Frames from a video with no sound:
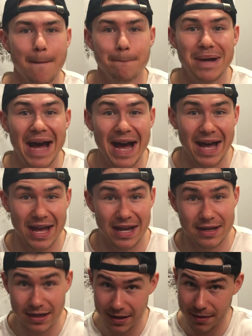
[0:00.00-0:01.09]

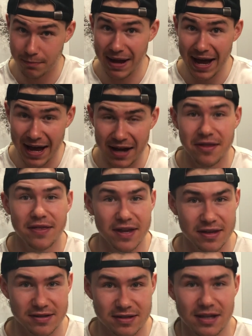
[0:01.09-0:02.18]
bad
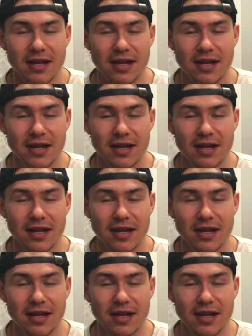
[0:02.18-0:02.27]
things.